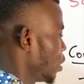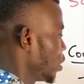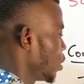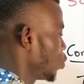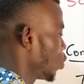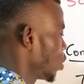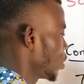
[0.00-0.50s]
This
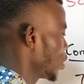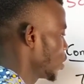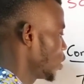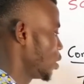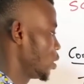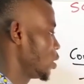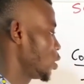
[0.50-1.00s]
is what?
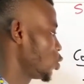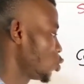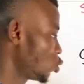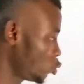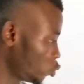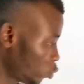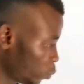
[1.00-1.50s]
This is
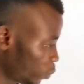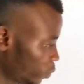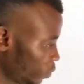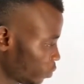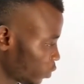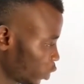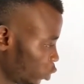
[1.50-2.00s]
2.
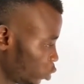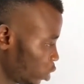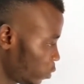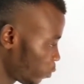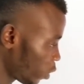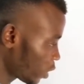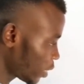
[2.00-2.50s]
So
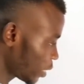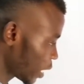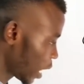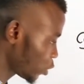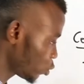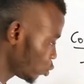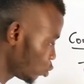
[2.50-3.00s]
the first thing you
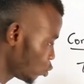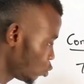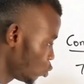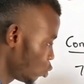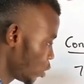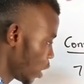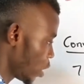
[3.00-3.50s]
have to
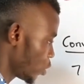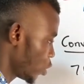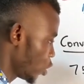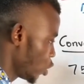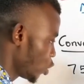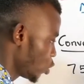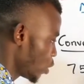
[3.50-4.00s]
do now,
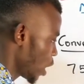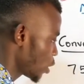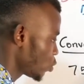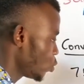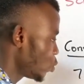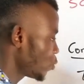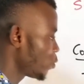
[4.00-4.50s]
you have
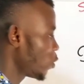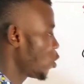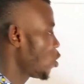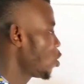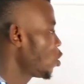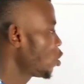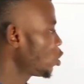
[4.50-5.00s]
to look
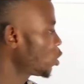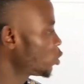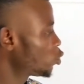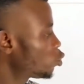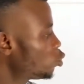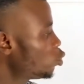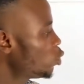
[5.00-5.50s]
for
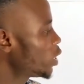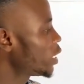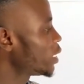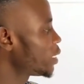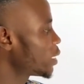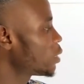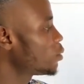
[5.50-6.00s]
2
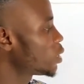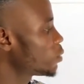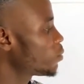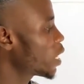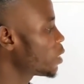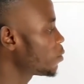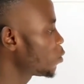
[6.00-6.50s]
in
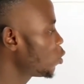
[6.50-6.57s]
75.